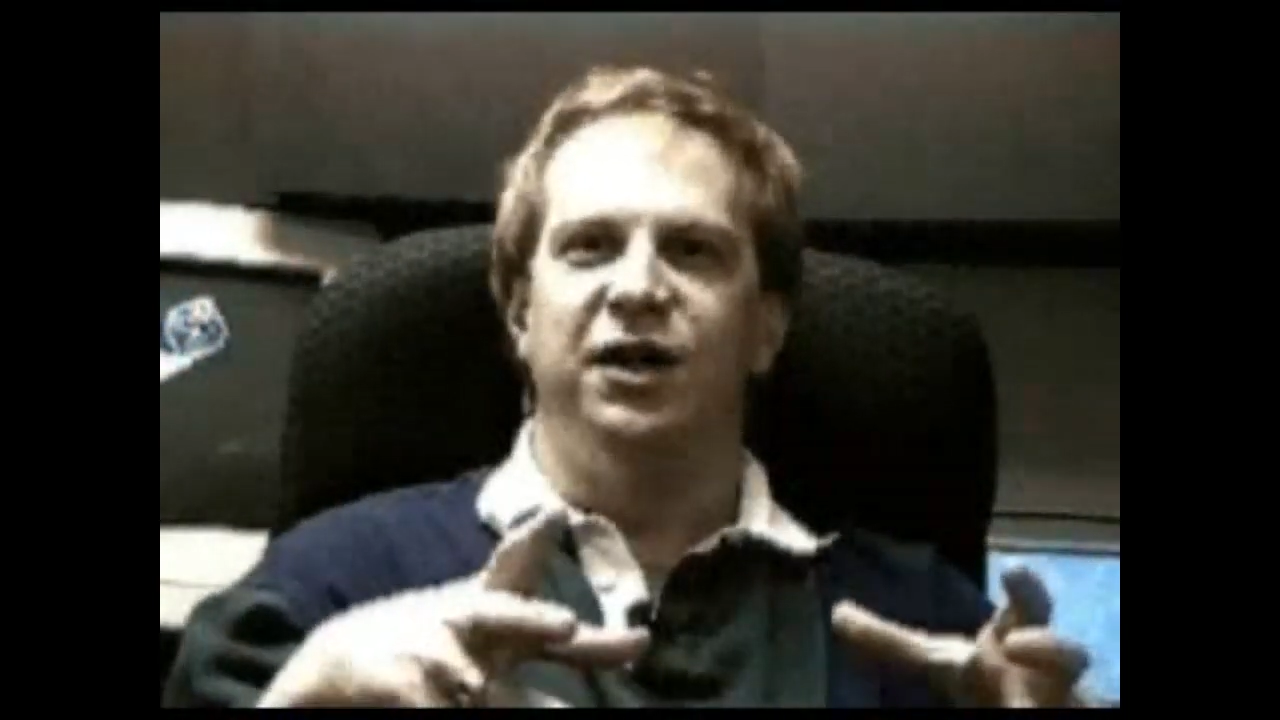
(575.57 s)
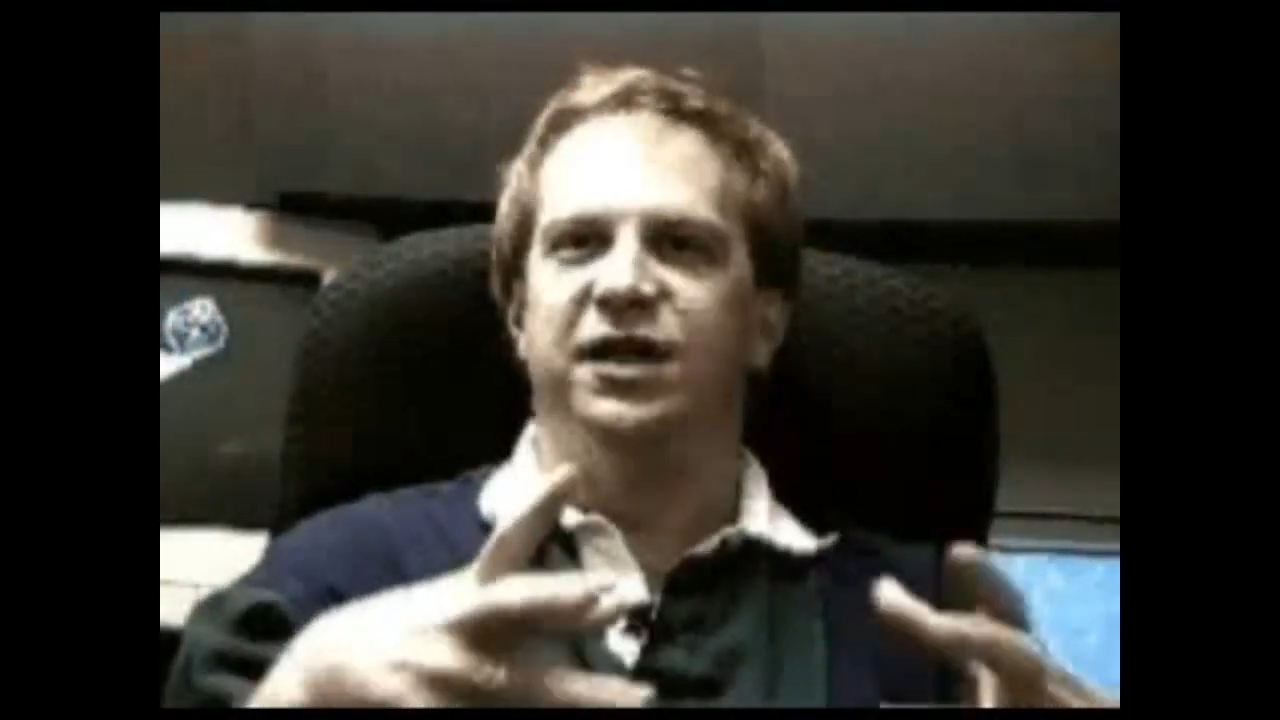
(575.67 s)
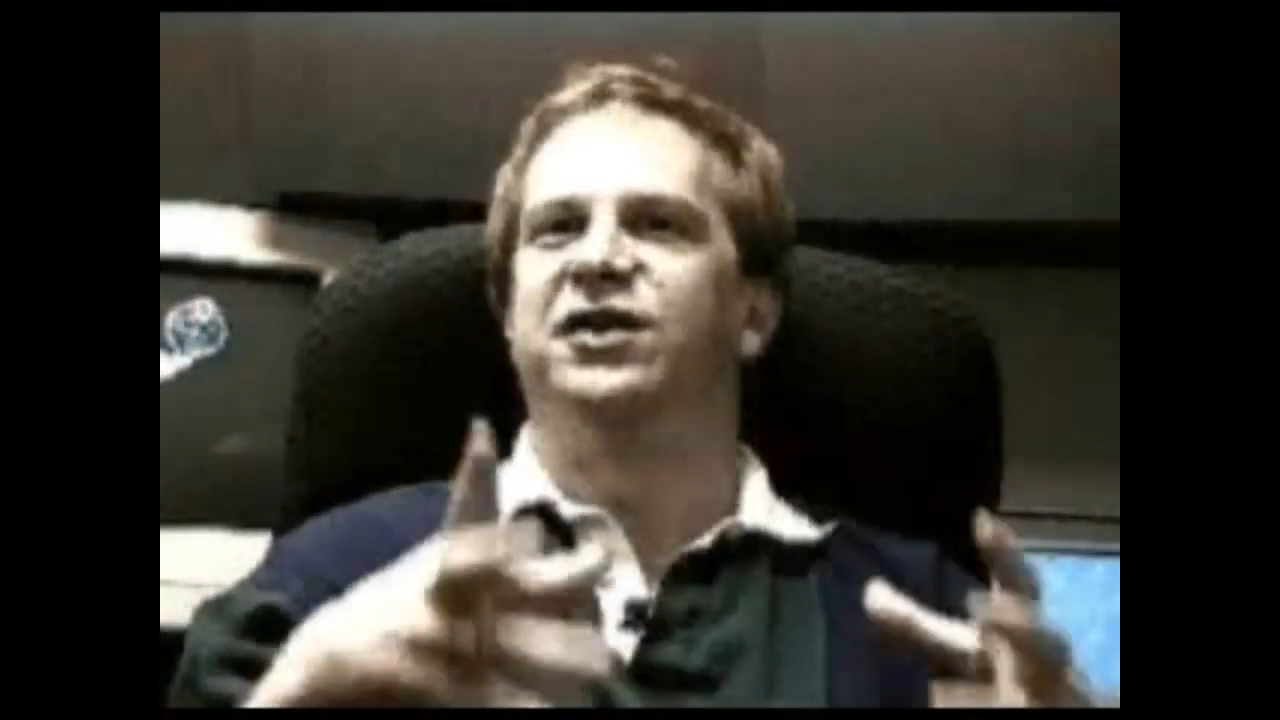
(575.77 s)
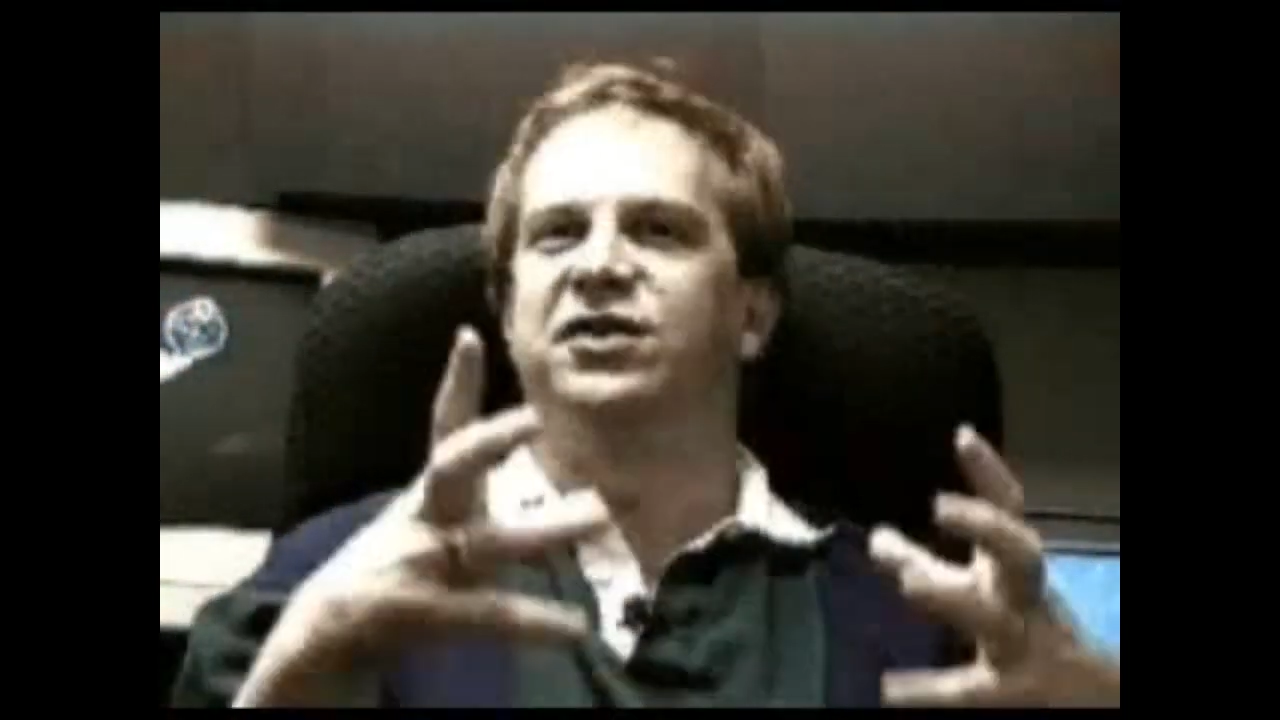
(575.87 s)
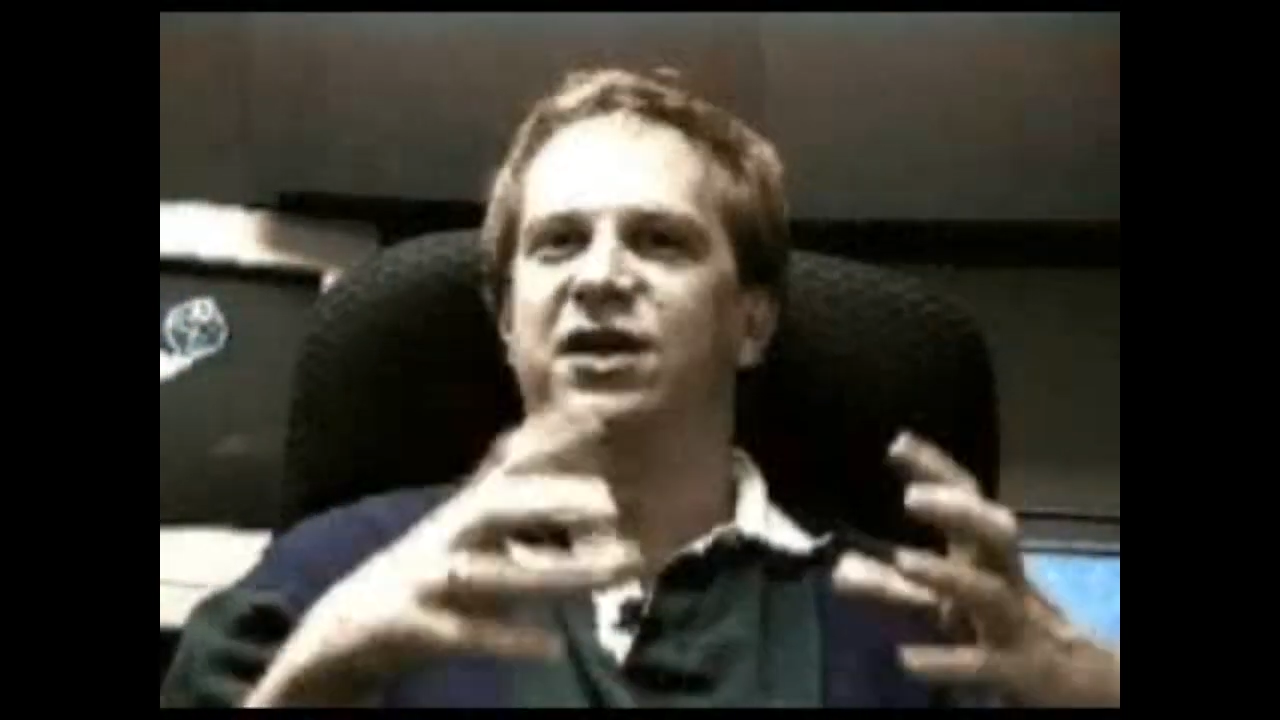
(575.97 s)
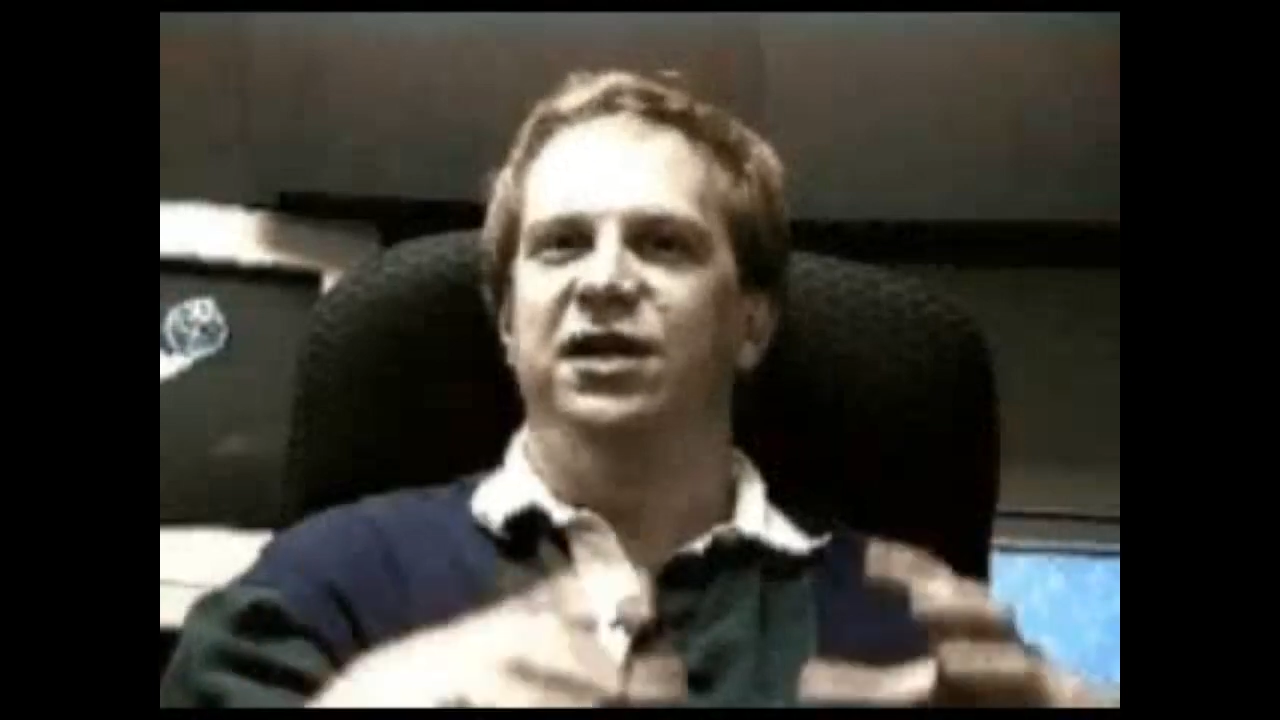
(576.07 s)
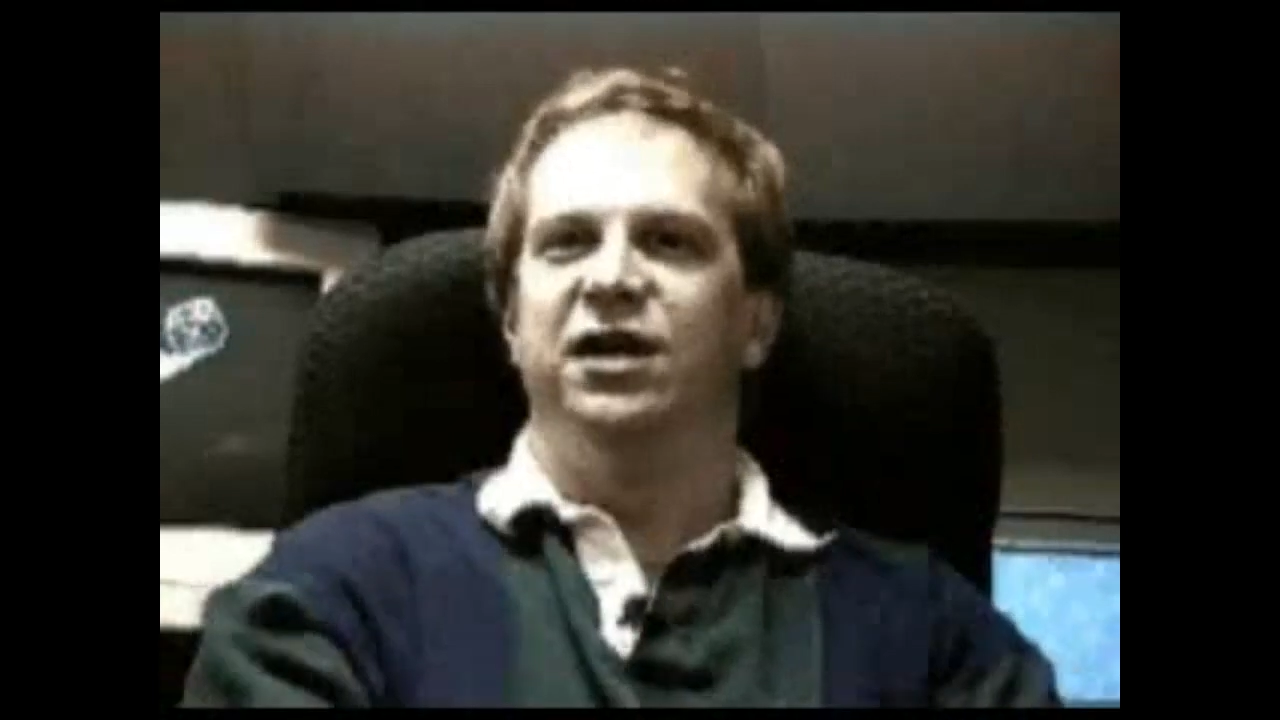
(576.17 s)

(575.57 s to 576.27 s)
disc.